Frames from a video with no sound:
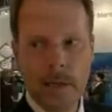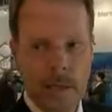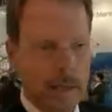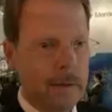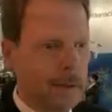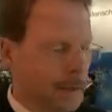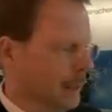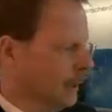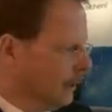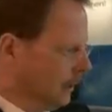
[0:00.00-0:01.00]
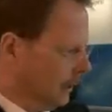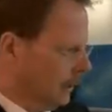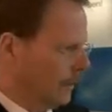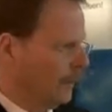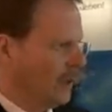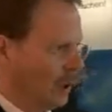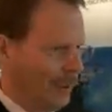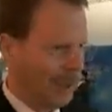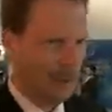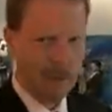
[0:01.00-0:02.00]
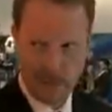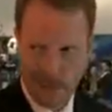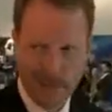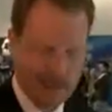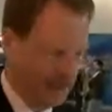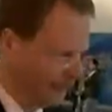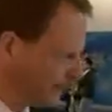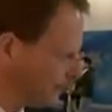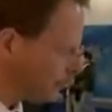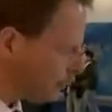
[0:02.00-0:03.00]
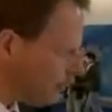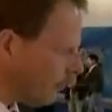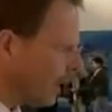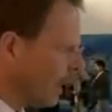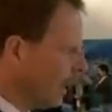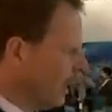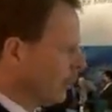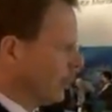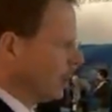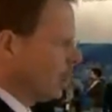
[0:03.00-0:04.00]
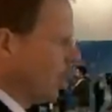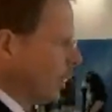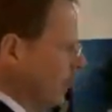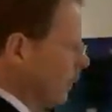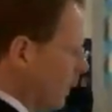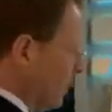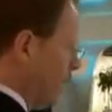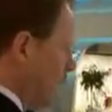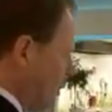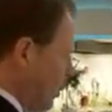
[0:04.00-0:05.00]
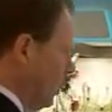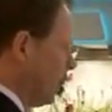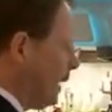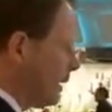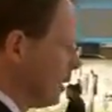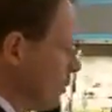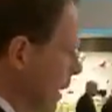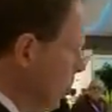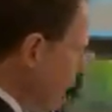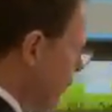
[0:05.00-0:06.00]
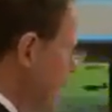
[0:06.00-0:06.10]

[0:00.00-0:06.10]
in the competitive class. We are going to look at the trunk, for